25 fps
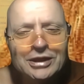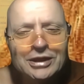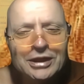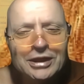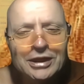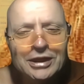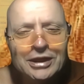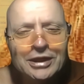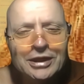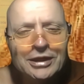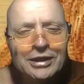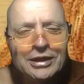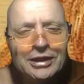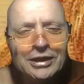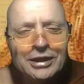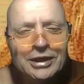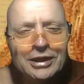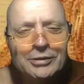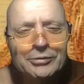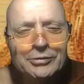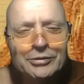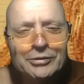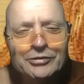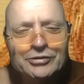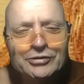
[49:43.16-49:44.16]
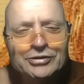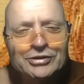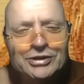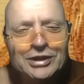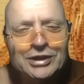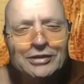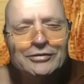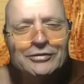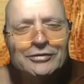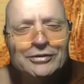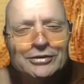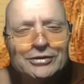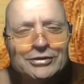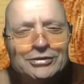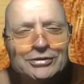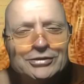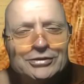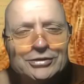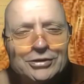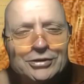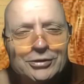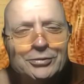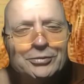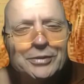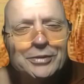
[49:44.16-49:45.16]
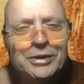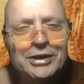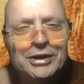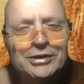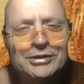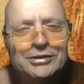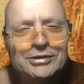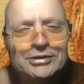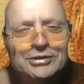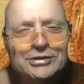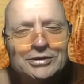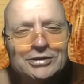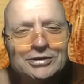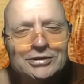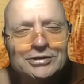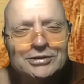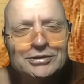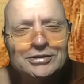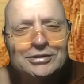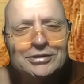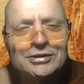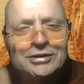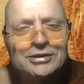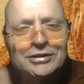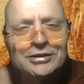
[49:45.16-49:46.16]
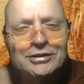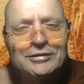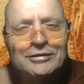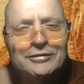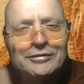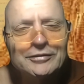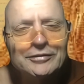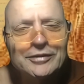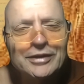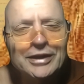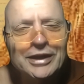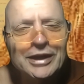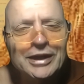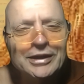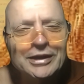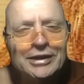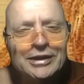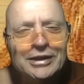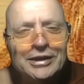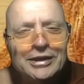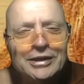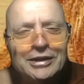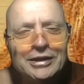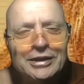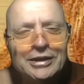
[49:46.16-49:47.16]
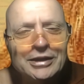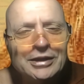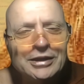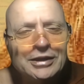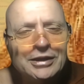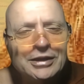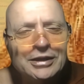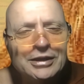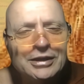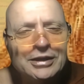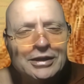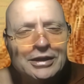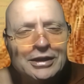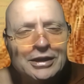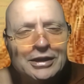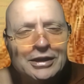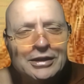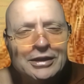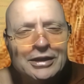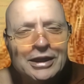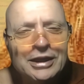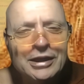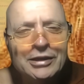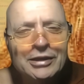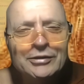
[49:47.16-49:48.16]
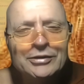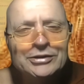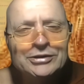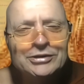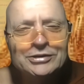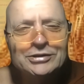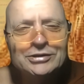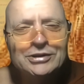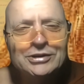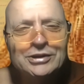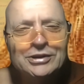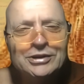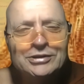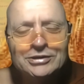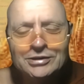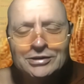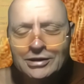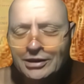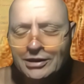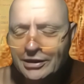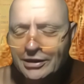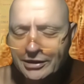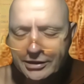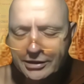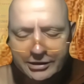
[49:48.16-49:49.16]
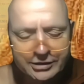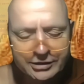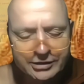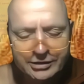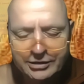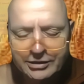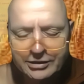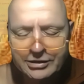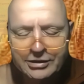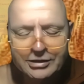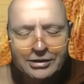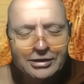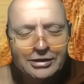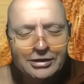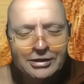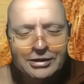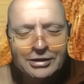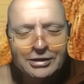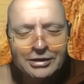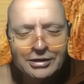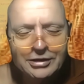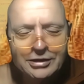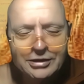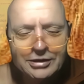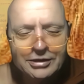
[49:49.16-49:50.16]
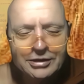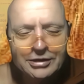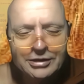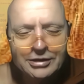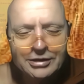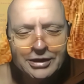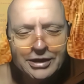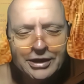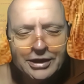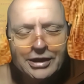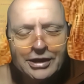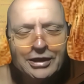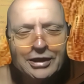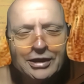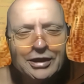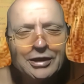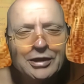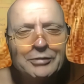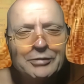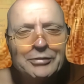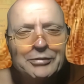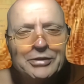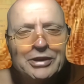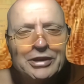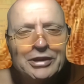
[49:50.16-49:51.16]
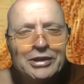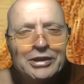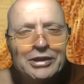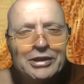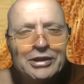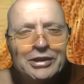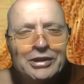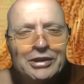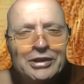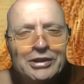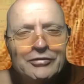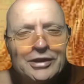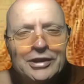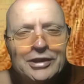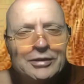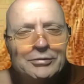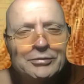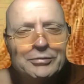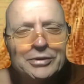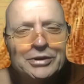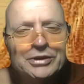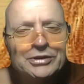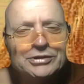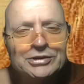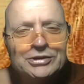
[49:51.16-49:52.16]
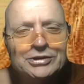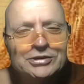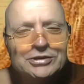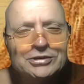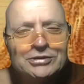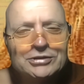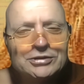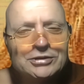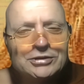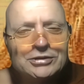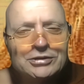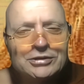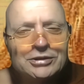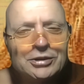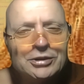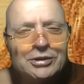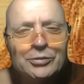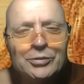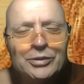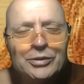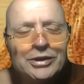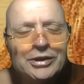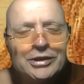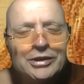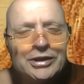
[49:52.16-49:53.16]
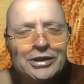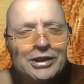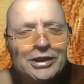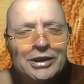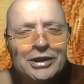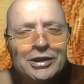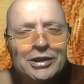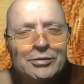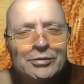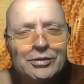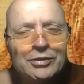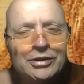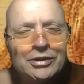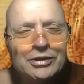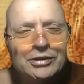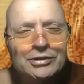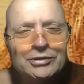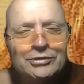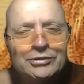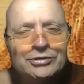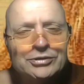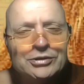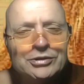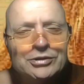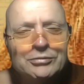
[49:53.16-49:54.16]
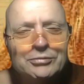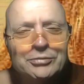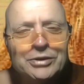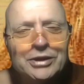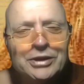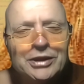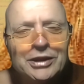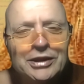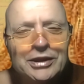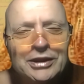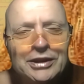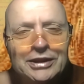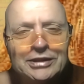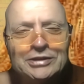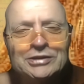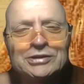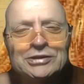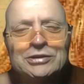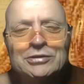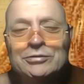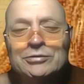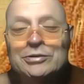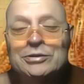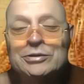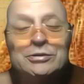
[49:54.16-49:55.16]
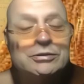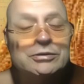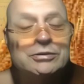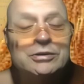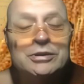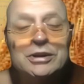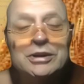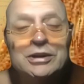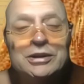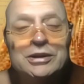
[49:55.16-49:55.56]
uh, I would have suffered so much from that. And hmm. and now it's it's like, yeah, I, I mean, I can feel it, but it's just nowhere near what it used to be. And that's the real